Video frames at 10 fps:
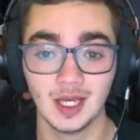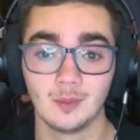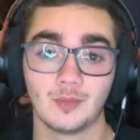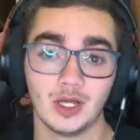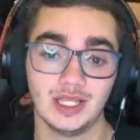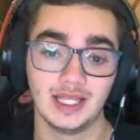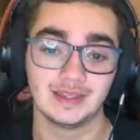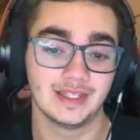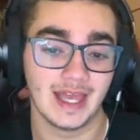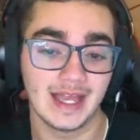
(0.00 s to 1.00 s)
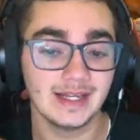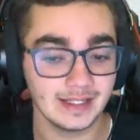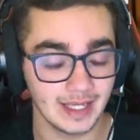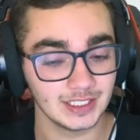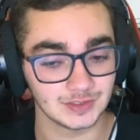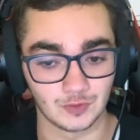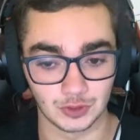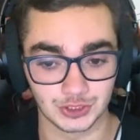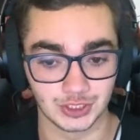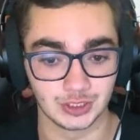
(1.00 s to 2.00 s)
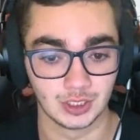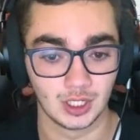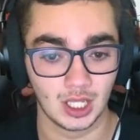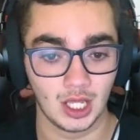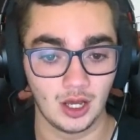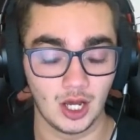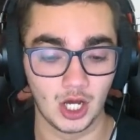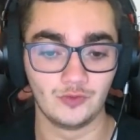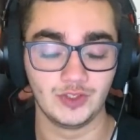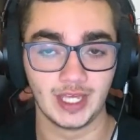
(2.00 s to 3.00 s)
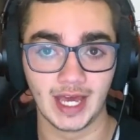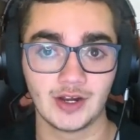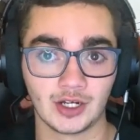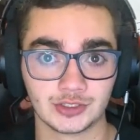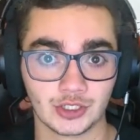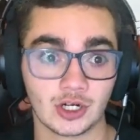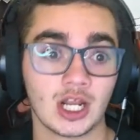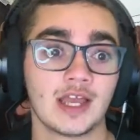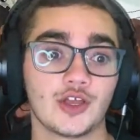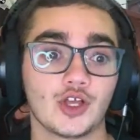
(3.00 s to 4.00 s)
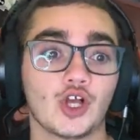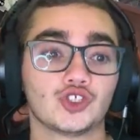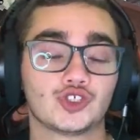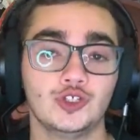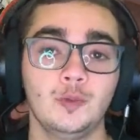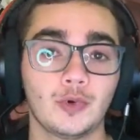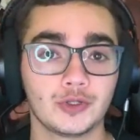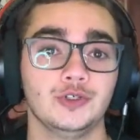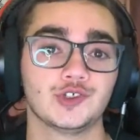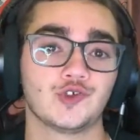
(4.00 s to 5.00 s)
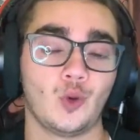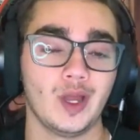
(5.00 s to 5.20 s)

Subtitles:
But the ADS version of the Headhunter, super useful.